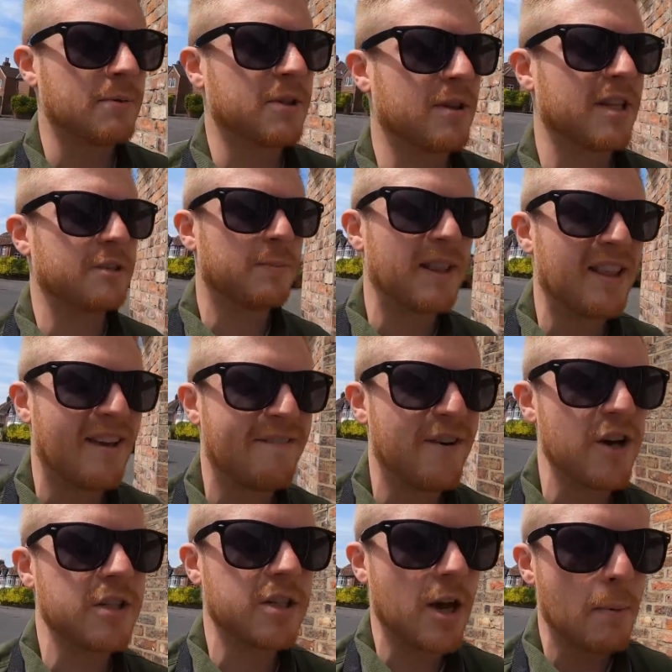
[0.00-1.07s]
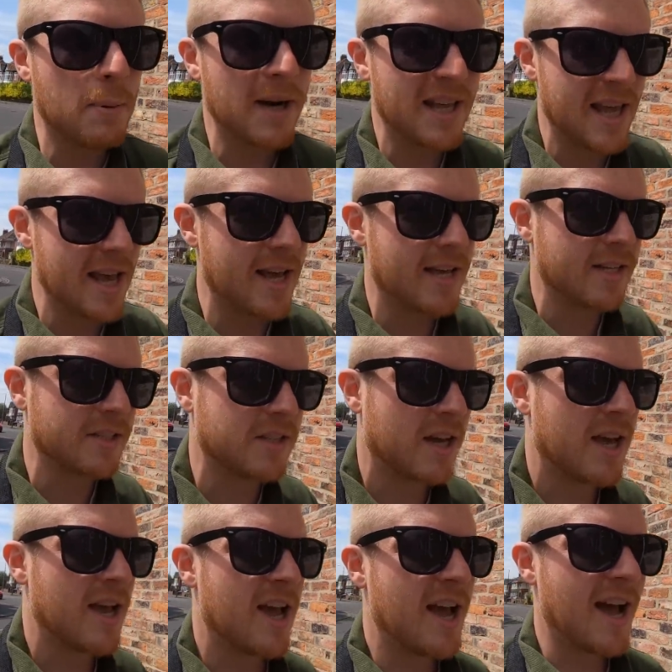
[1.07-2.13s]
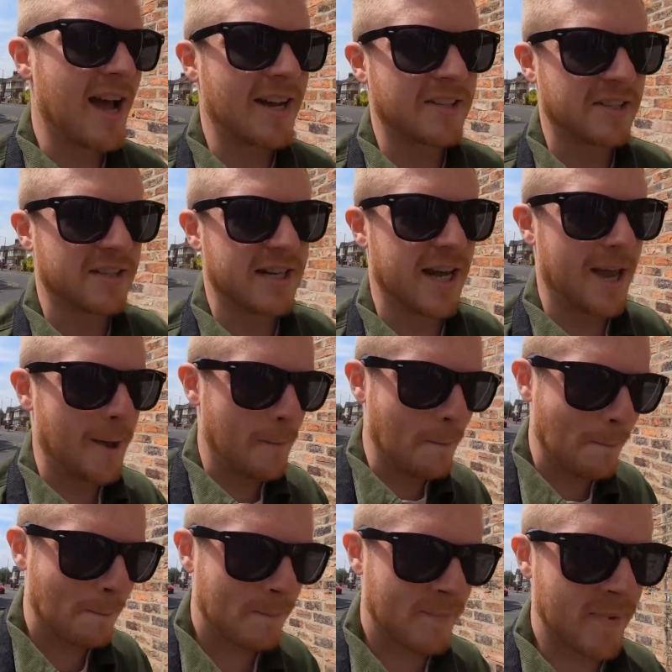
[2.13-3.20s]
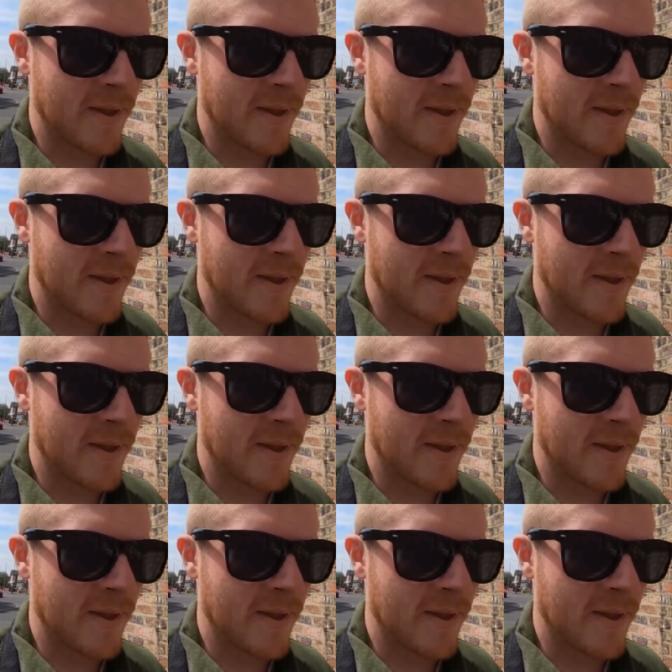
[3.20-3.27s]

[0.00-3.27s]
So they spent their first couple of years as a team.